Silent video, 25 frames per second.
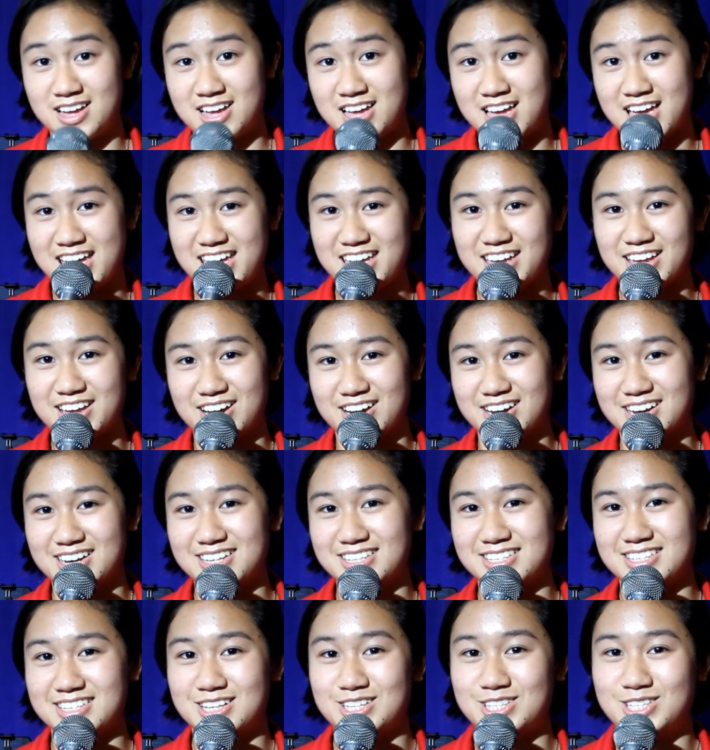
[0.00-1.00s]
Hey
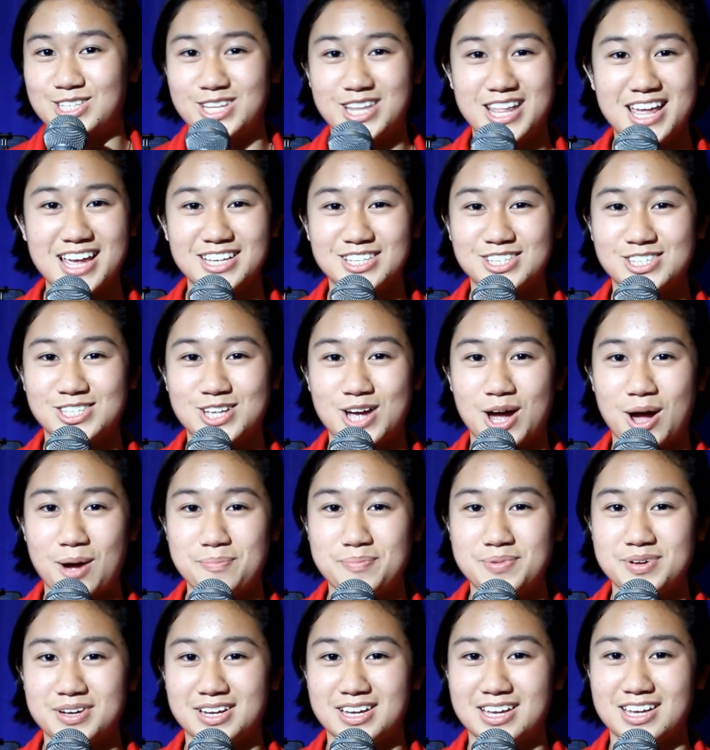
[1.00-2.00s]
guys, today's
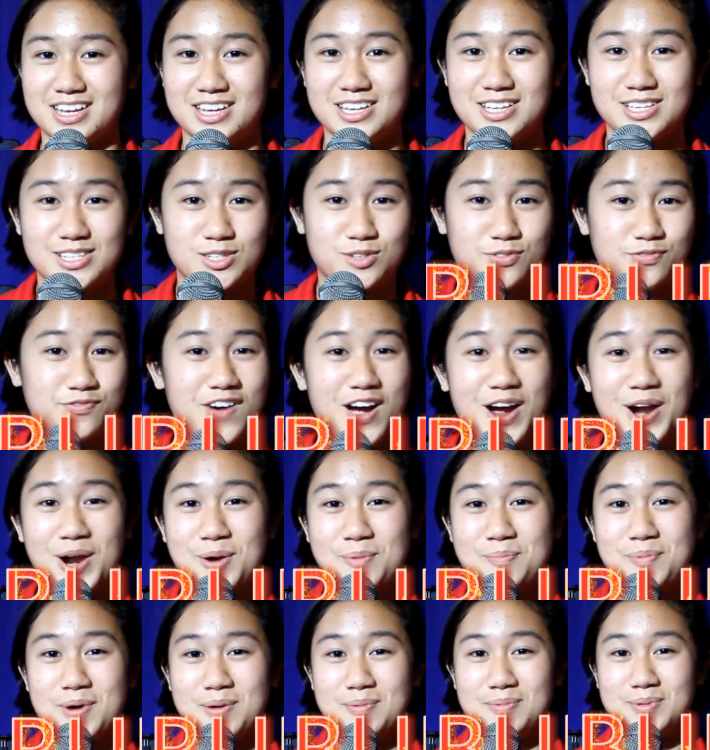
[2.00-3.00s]
topic is fire
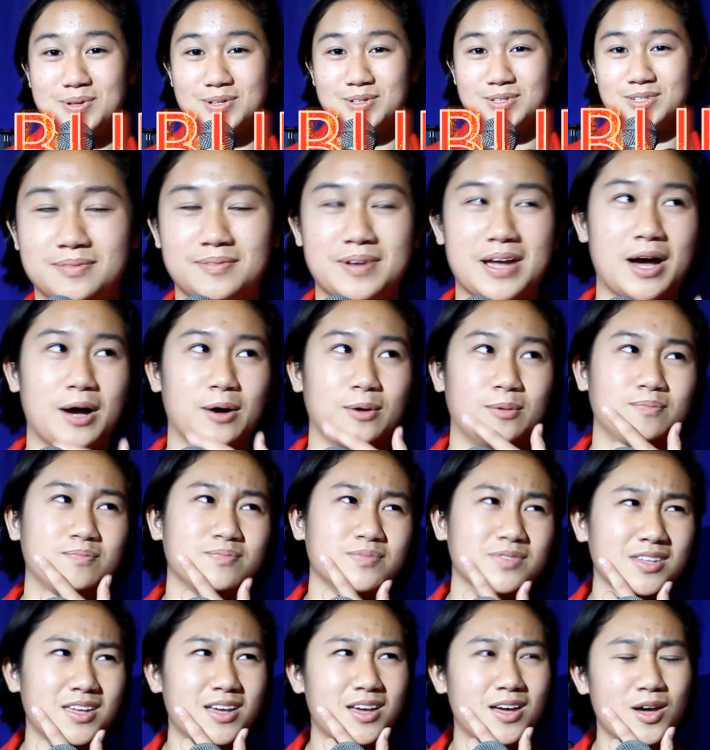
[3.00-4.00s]
bubbles. Now,
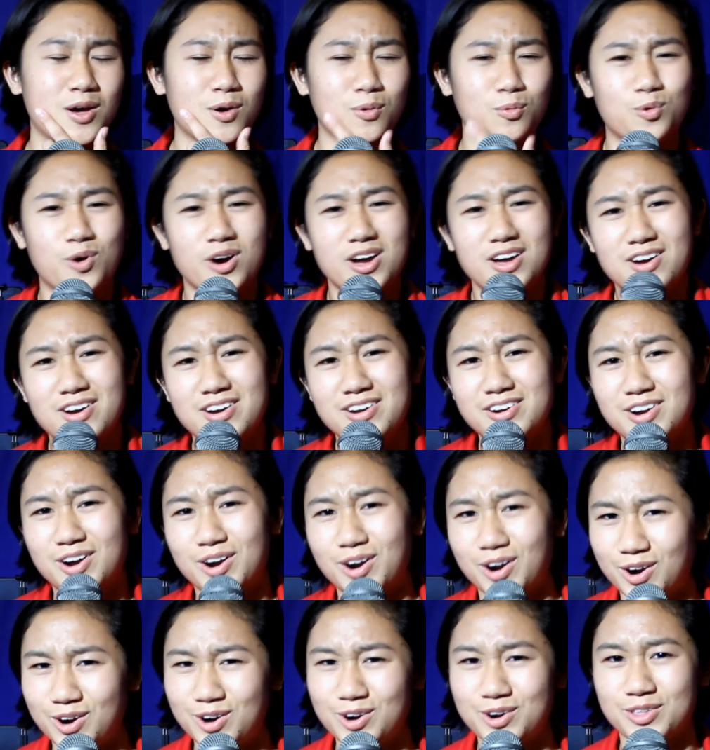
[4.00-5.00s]
what on
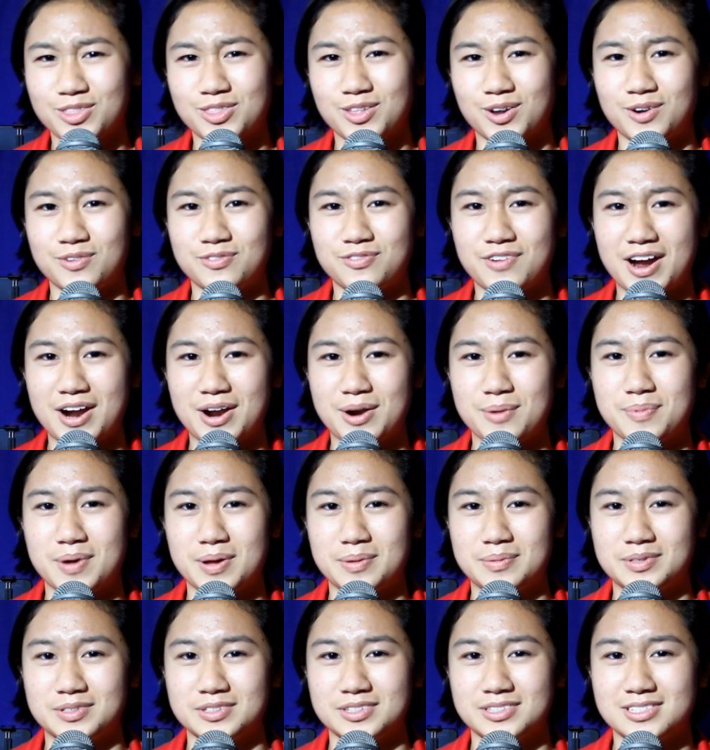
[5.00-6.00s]
earth are fire
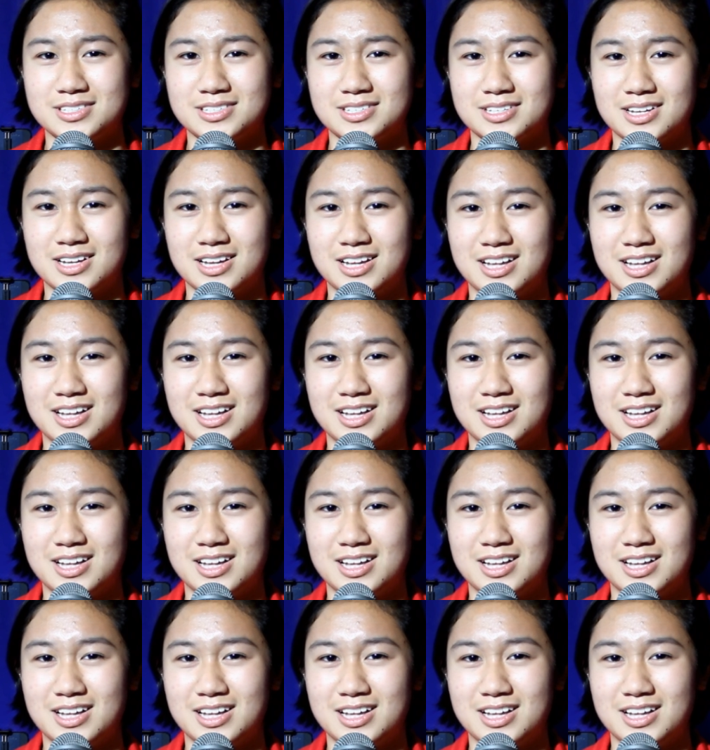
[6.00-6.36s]
bubbles?